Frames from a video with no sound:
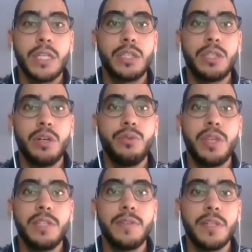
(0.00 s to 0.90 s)
So
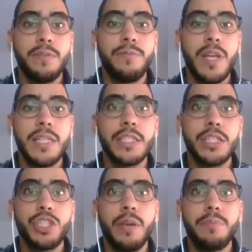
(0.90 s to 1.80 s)
this flattened
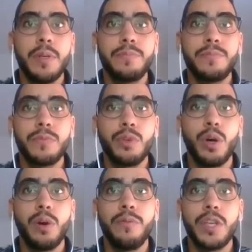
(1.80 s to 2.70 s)
shape
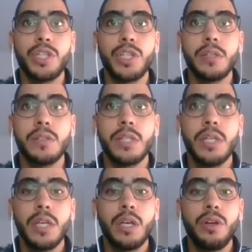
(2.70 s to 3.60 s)
of the shells
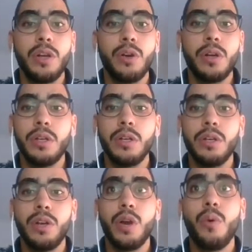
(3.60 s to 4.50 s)

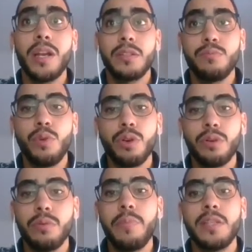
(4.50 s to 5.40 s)
requires
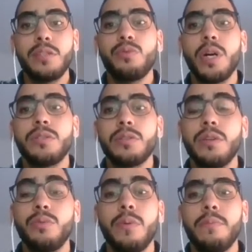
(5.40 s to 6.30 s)
more past
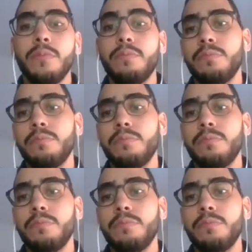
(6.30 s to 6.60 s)
volume